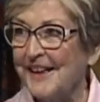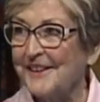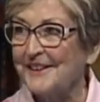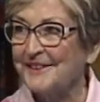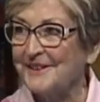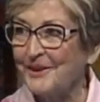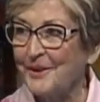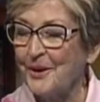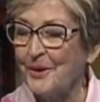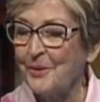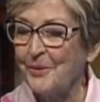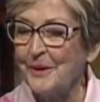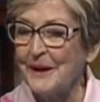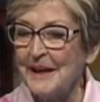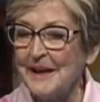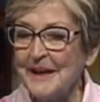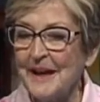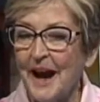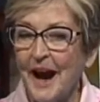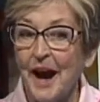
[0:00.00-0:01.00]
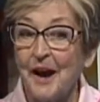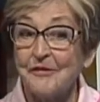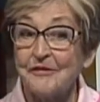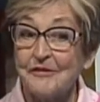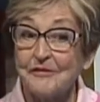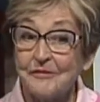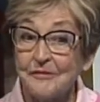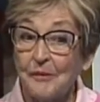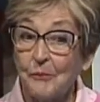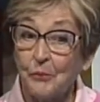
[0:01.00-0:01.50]
So
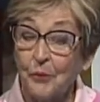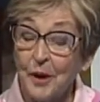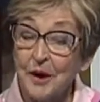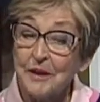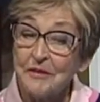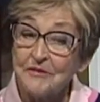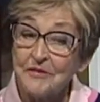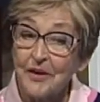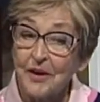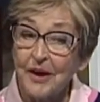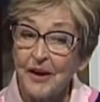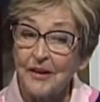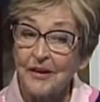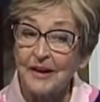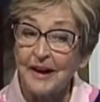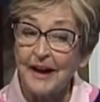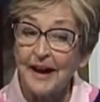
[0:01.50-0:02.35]
one of our